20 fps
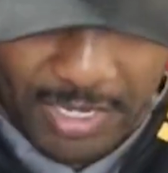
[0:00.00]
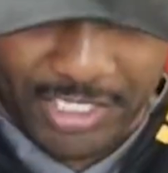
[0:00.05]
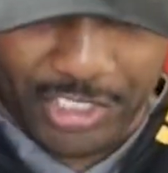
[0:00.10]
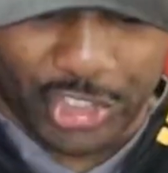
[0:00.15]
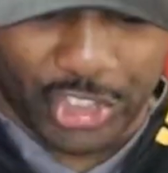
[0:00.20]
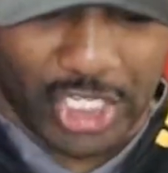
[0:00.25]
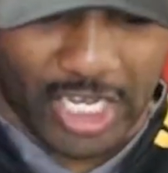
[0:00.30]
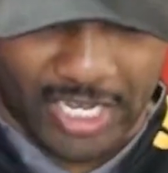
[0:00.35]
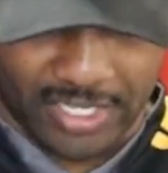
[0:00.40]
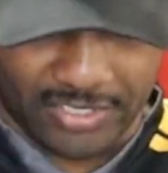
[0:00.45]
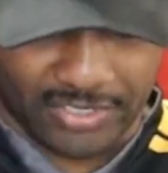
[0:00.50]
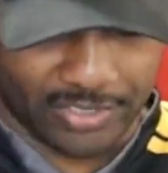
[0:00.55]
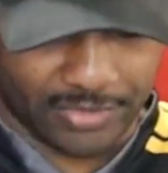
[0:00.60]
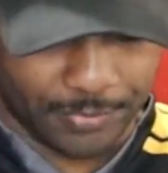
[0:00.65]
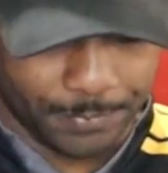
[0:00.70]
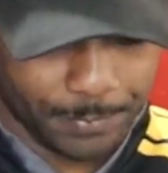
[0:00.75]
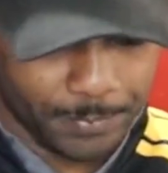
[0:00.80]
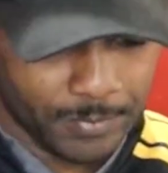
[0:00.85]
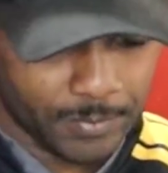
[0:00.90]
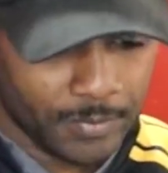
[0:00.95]
chest.
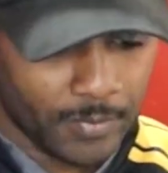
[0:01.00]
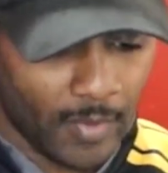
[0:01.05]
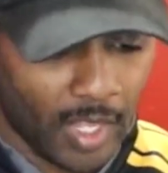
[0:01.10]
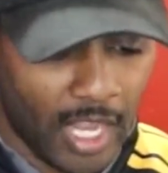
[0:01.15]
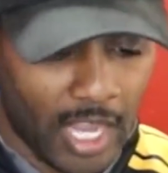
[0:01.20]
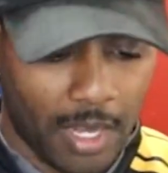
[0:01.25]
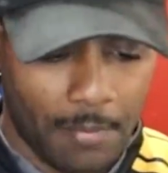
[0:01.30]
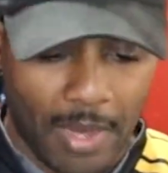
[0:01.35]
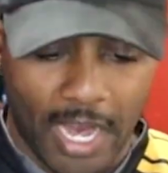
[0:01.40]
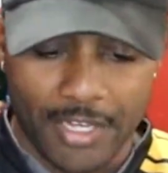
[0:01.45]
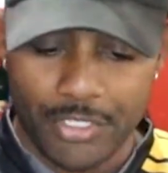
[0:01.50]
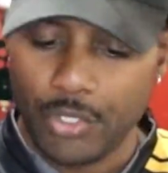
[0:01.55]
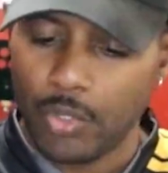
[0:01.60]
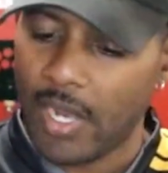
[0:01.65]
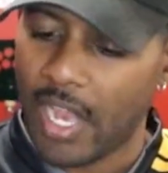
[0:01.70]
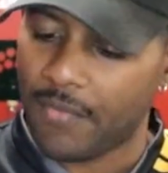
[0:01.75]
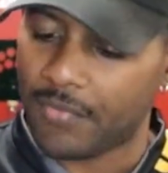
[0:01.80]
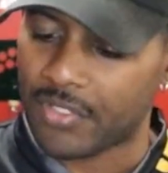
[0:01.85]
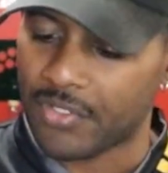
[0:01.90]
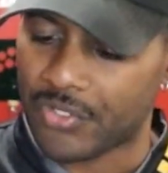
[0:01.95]
I do
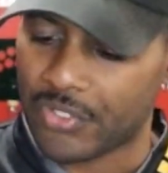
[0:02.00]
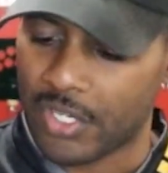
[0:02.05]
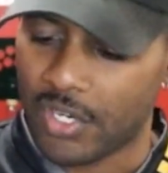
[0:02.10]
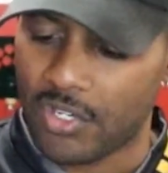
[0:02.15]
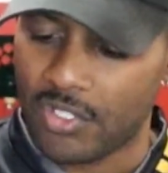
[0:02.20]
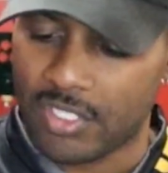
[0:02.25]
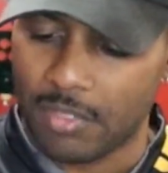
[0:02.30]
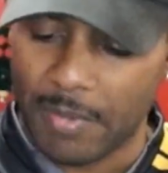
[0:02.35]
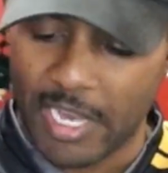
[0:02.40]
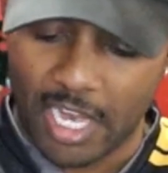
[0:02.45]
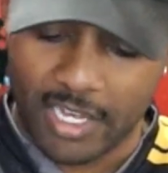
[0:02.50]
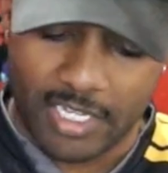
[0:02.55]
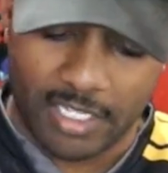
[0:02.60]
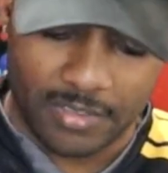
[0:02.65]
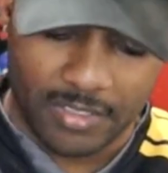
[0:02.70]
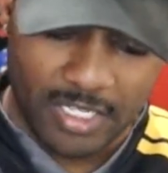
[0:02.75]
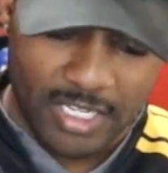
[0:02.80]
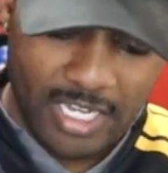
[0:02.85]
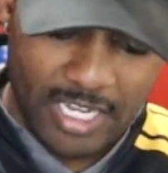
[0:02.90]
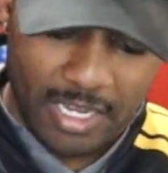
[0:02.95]
have concerns about it
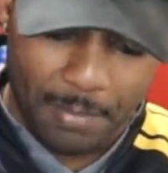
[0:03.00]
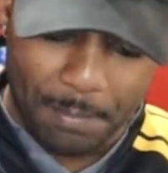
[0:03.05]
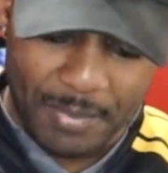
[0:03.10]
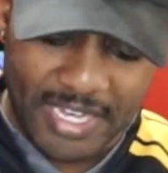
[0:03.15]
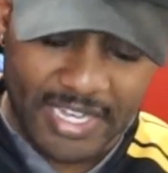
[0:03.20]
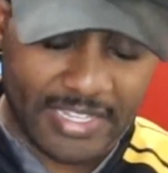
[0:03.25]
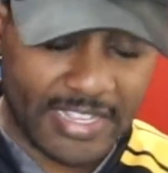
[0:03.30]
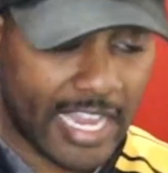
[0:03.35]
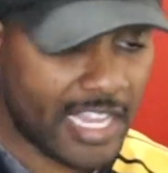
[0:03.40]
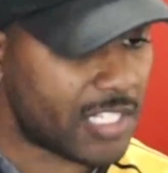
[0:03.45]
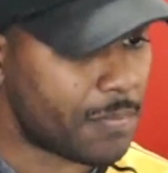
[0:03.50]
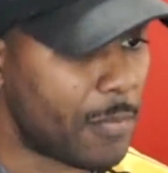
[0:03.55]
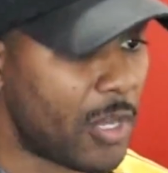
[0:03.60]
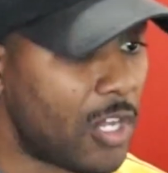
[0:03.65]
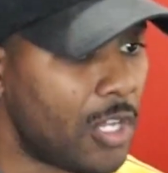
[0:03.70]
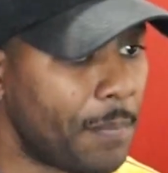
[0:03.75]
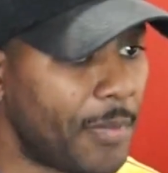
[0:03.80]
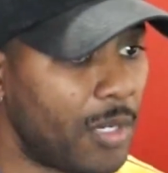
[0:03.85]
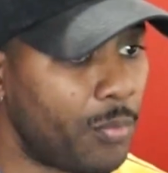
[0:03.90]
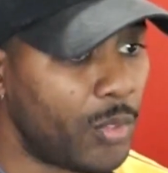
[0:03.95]
being that
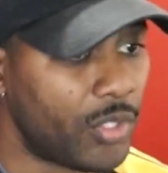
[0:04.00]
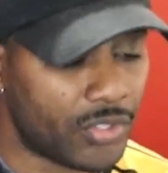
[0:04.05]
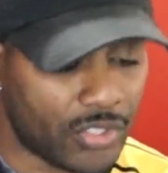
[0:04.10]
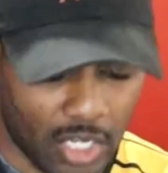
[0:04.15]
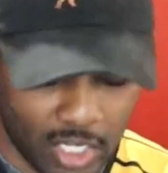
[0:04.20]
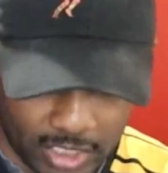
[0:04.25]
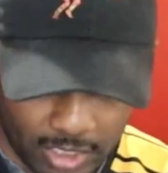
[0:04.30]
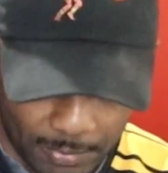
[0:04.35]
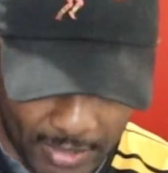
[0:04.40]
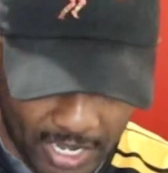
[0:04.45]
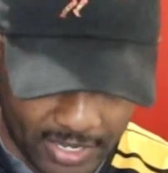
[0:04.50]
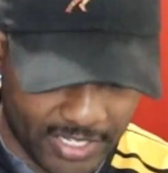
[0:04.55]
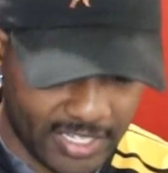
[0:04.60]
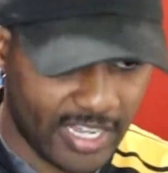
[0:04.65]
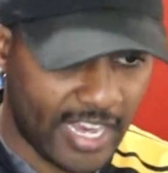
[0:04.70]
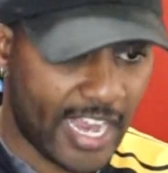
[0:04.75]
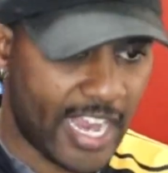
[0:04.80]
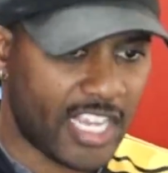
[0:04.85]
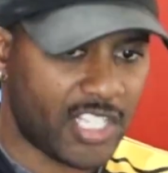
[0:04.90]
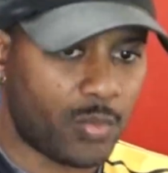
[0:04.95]
small, but we'll talk about it
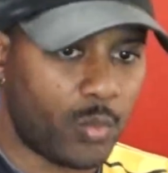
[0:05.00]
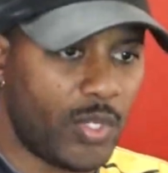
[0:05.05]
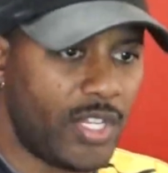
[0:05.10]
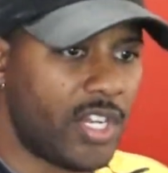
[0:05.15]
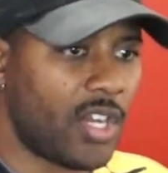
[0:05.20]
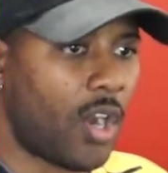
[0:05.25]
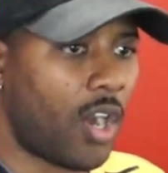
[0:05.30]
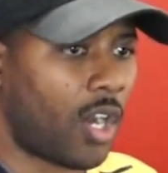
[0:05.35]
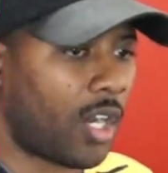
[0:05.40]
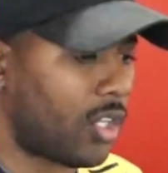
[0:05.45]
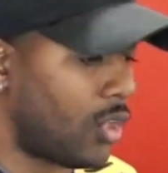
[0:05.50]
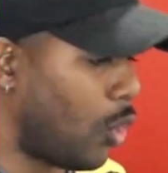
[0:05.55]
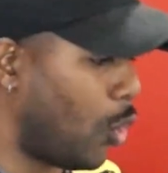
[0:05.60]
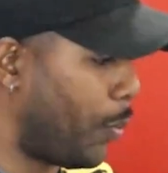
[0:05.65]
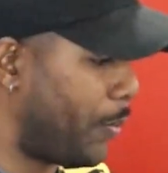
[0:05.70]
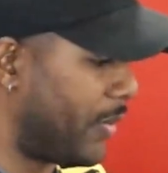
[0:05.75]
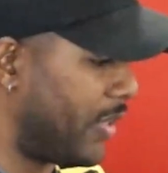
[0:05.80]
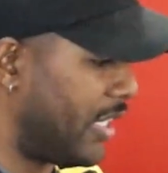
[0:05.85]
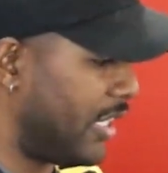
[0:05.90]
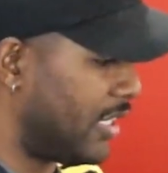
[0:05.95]
as we are
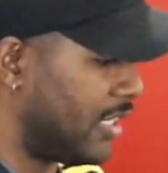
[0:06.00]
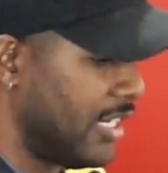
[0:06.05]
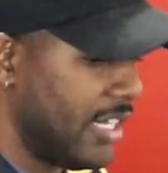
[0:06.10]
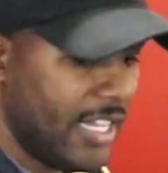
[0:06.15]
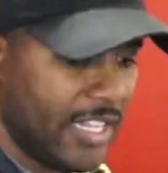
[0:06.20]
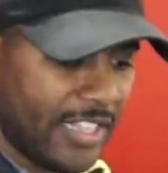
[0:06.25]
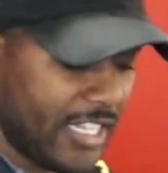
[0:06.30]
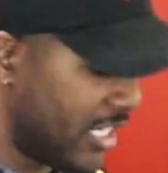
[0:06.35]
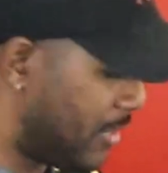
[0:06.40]
opening this